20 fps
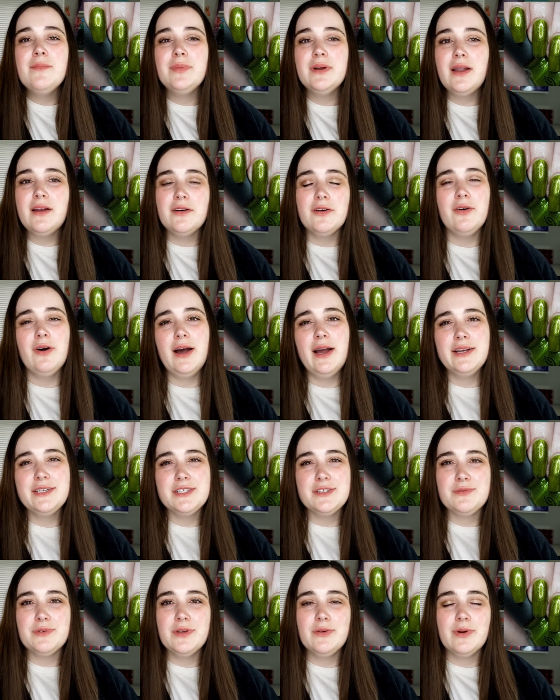But I don't know, I
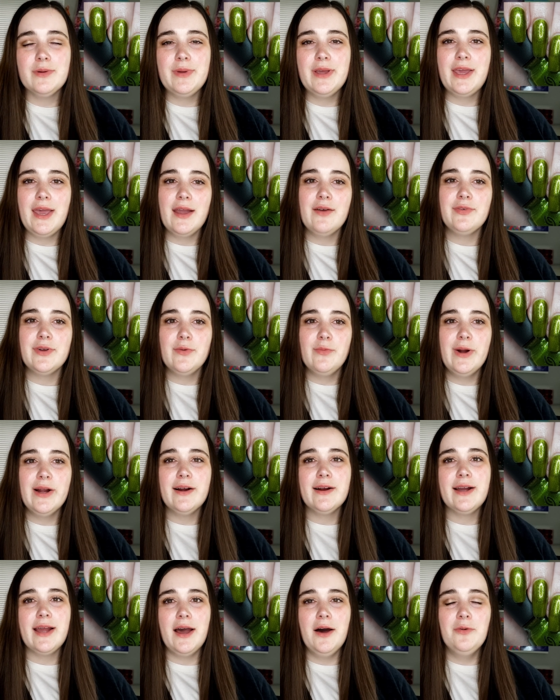just really wanna make every
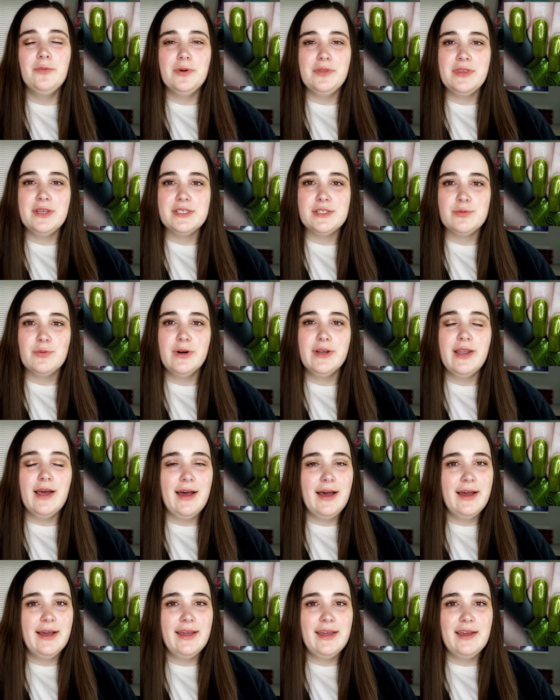wear count with this one.
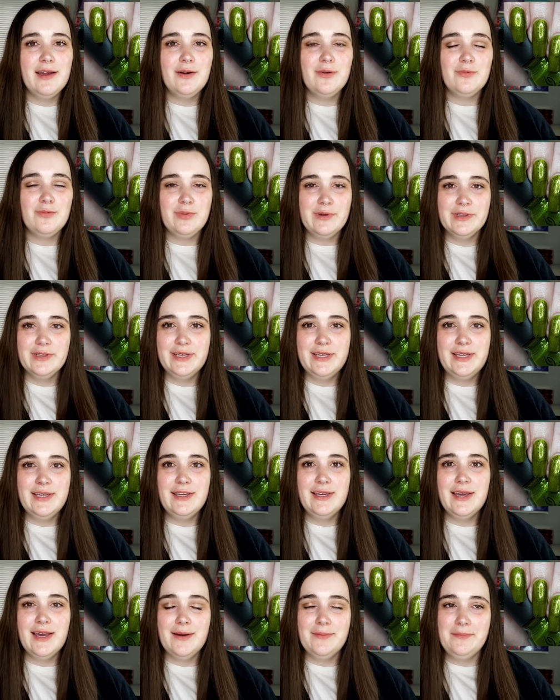I
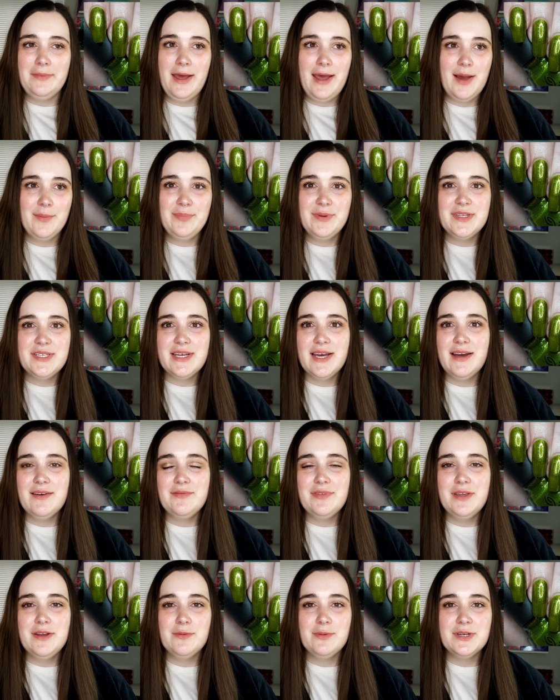really am happy to
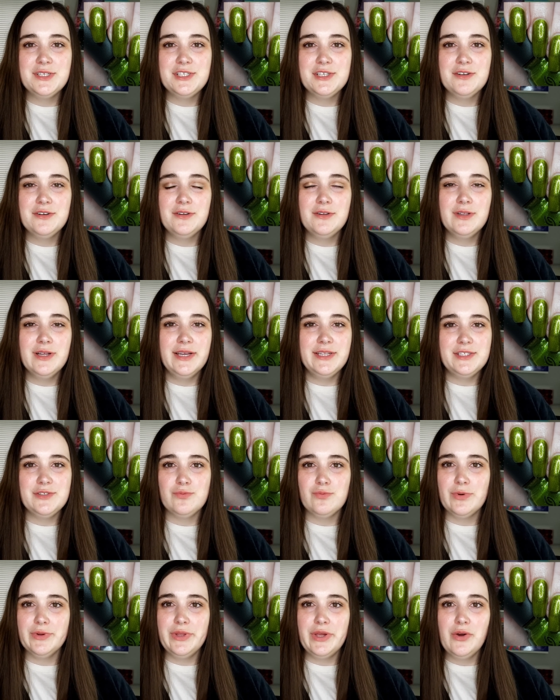have the original. It's
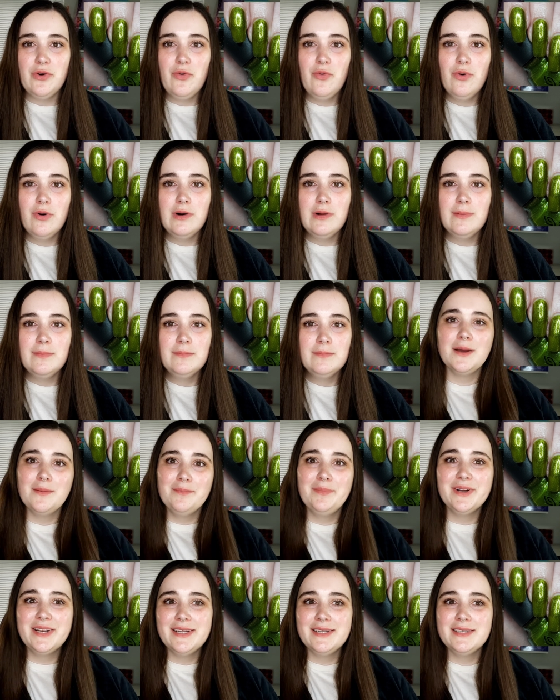really cool,
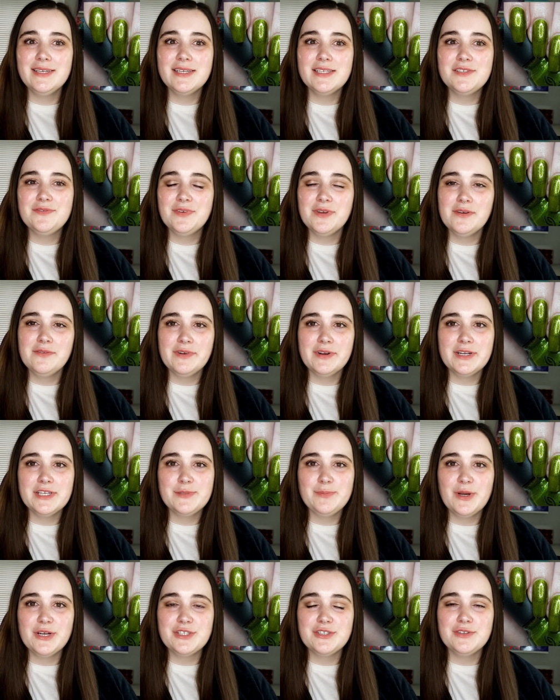but it does feel very
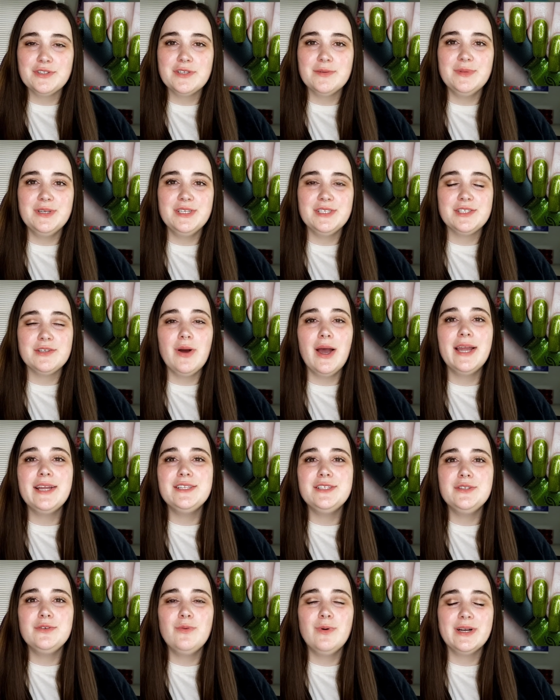special to me. So I
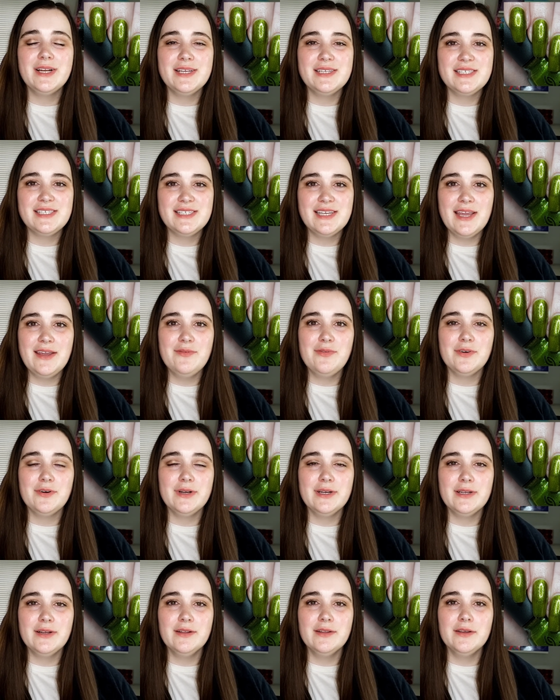do wanna savor
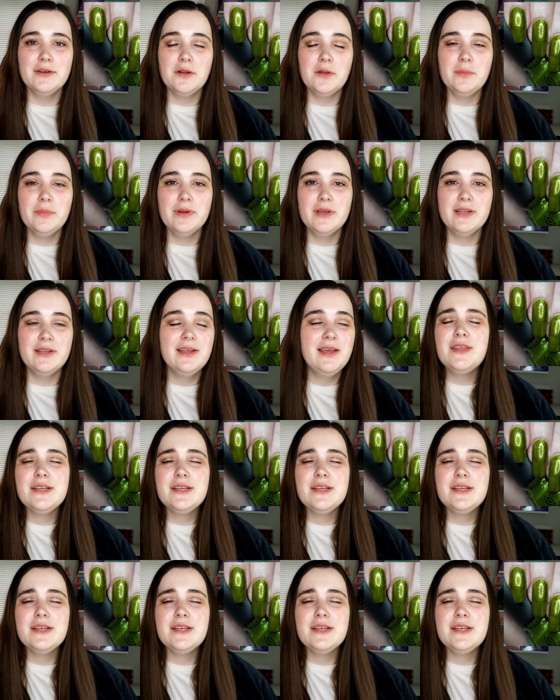it a little bit.